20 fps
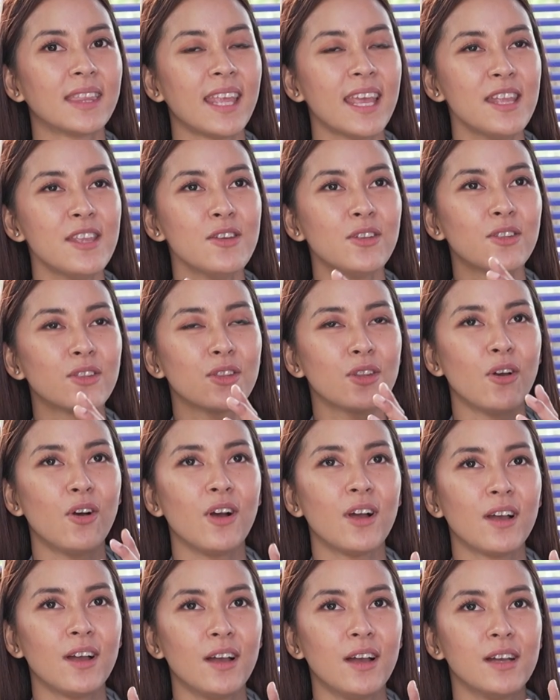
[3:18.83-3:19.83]
can you
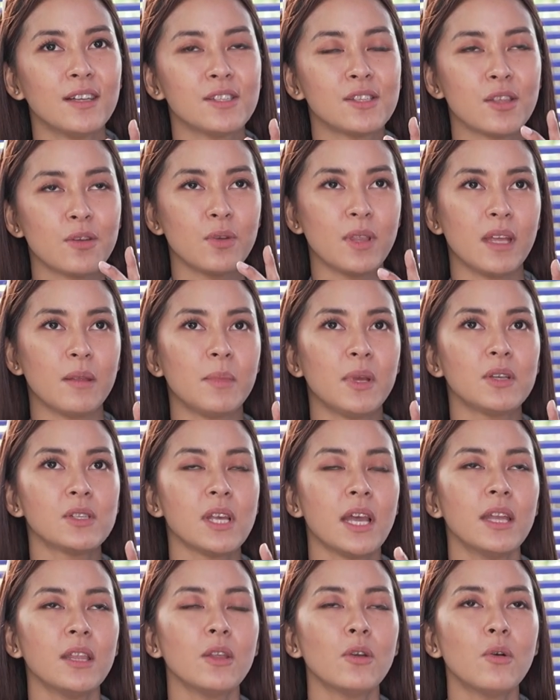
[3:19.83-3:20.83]
talk us through that? Because
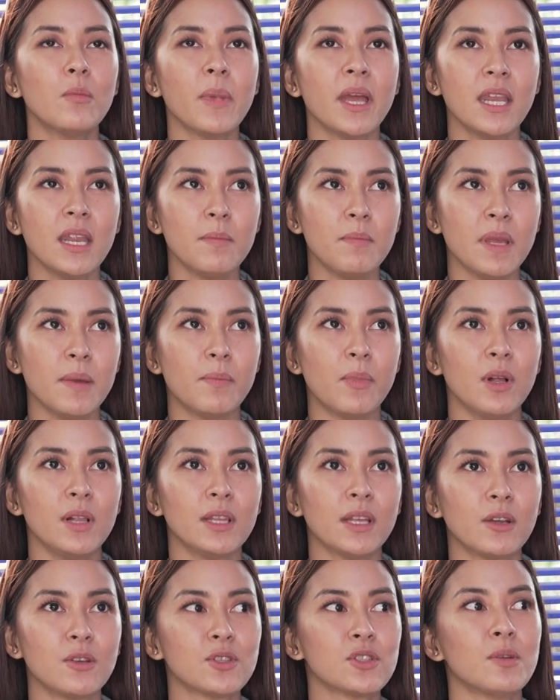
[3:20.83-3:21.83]
I know many people
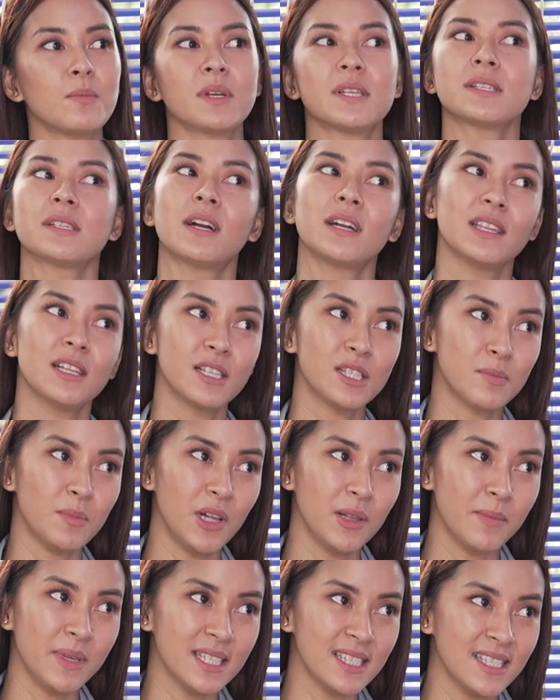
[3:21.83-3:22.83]
na gusto mag-start ng
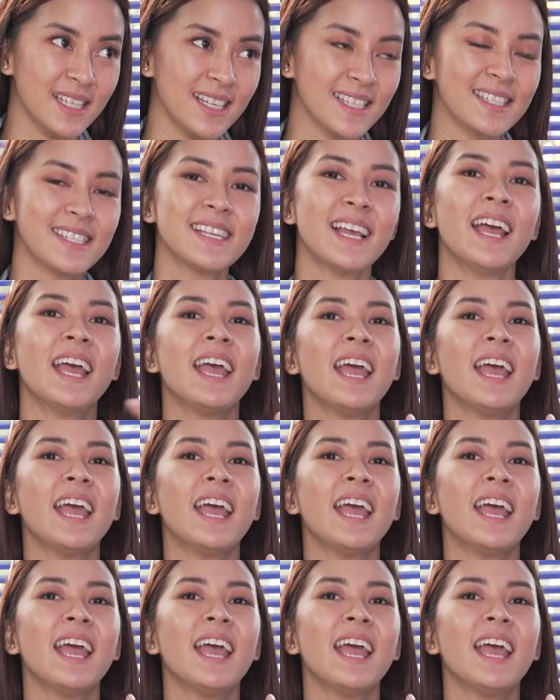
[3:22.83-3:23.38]
small business.